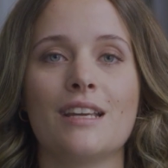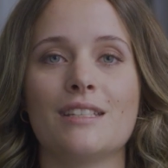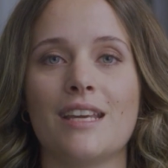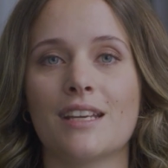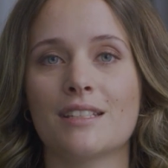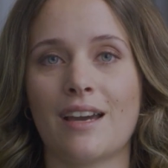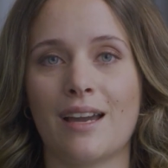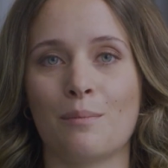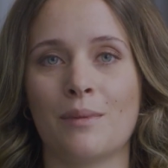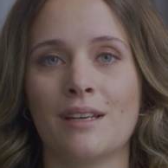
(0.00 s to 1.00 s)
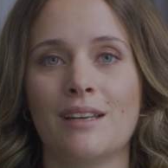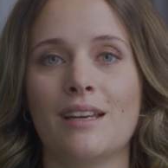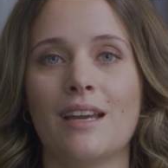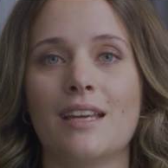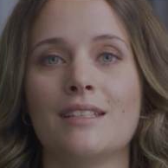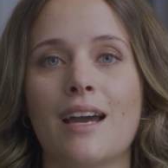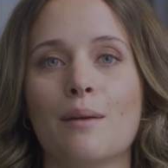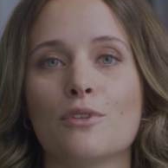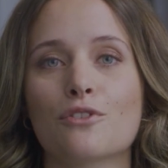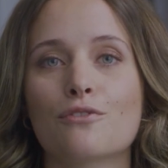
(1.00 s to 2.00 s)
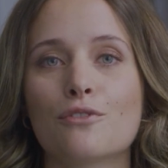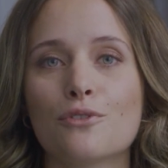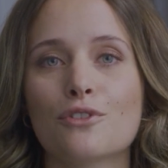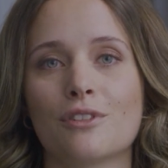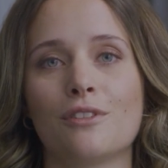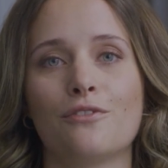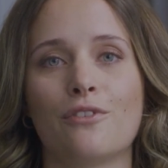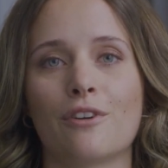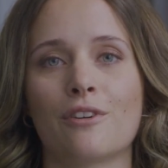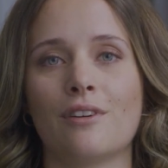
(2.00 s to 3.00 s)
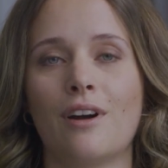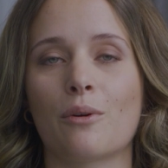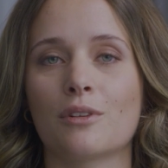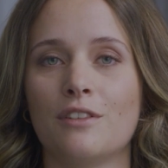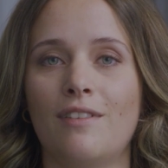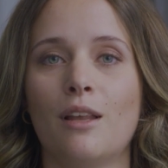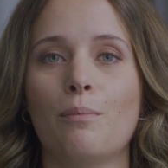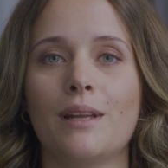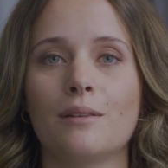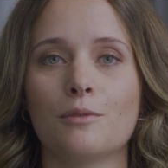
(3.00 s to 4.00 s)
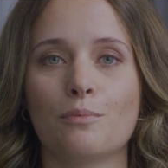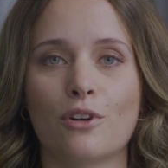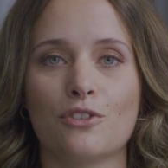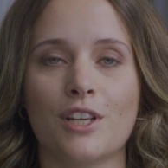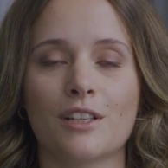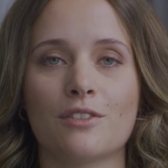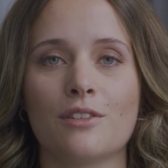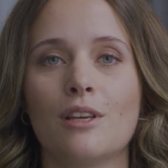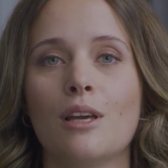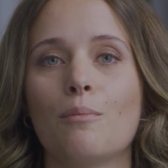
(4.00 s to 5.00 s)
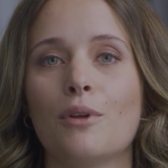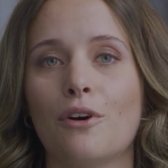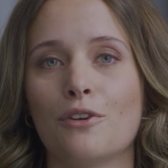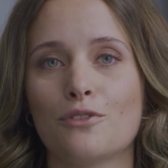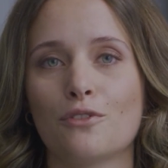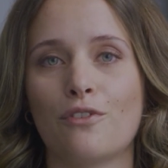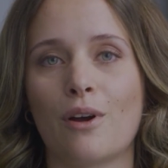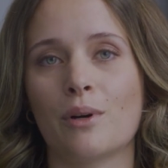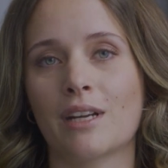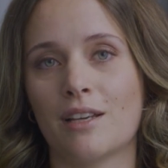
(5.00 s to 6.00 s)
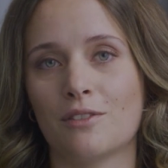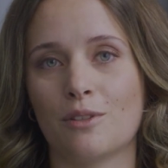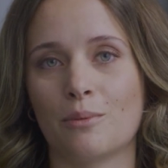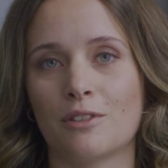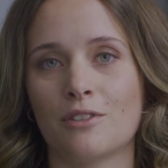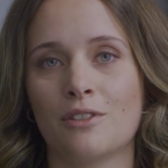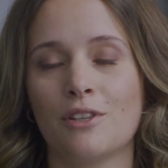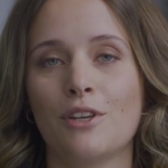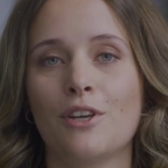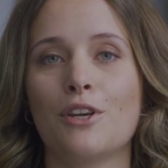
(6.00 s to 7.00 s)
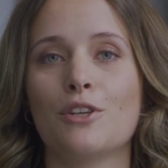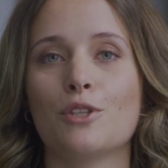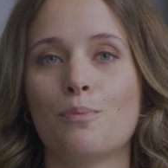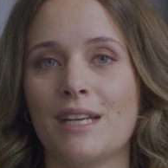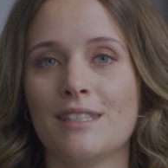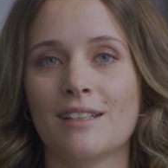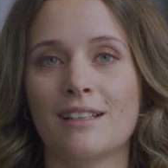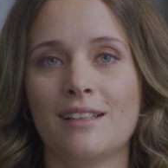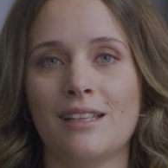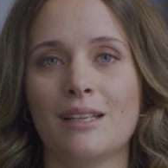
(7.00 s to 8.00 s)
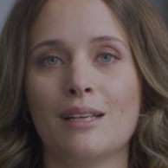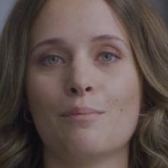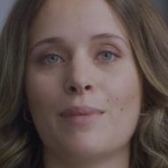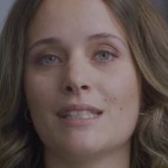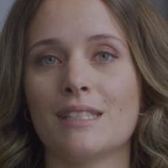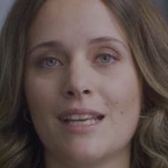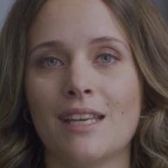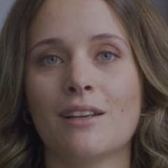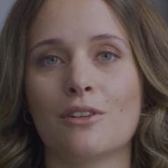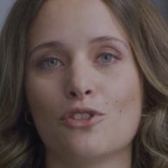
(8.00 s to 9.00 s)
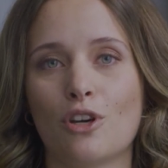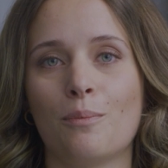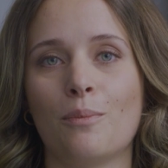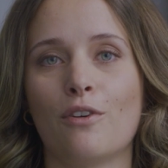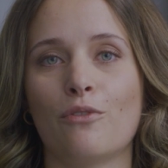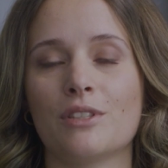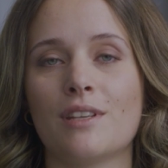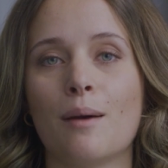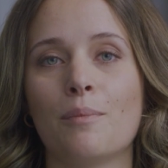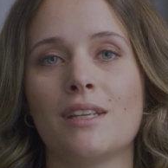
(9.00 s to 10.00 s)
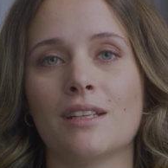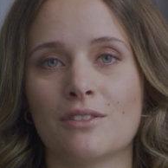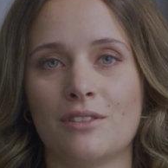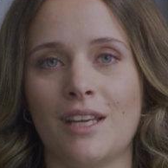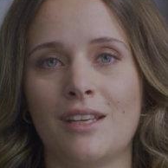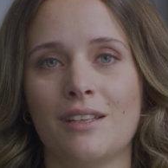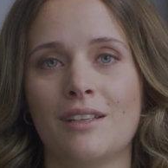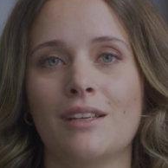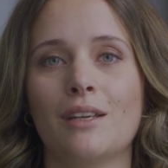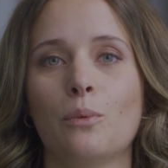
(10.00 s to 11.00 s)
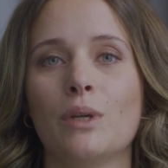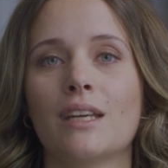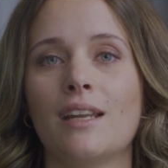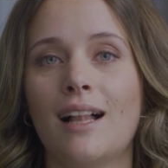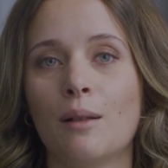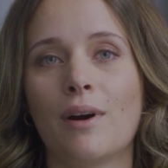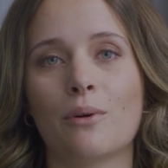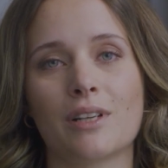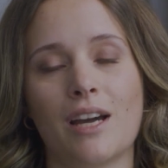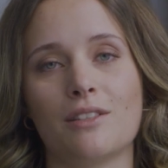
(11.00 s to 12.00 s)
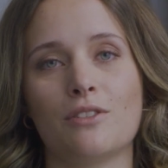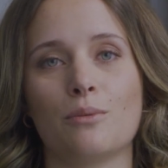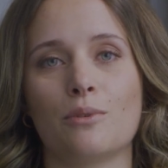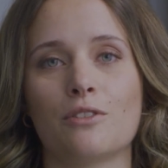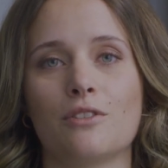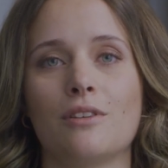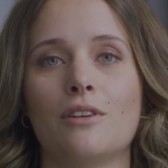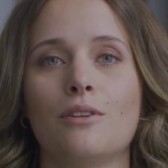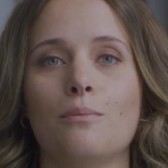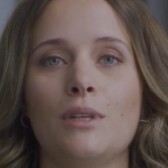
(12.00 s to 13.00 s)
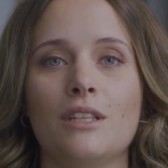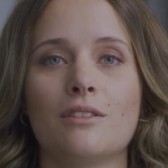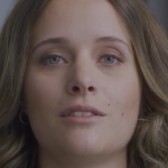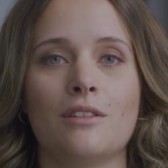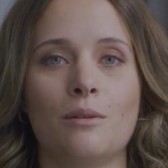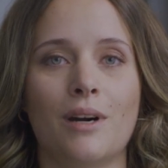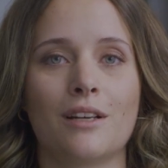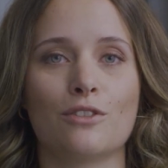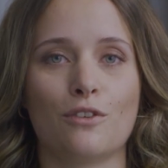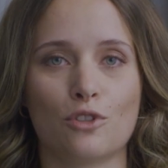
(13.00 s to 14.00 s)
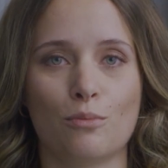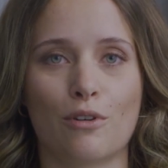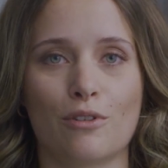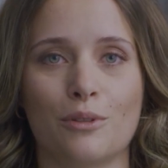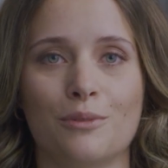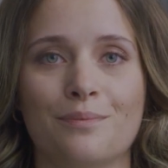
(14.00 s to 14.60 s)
take time, and time is crucial for our development projects, but also for our customers. So basically, by staying on top of what's happening today, we can help our customers meet the demands of tomorrow.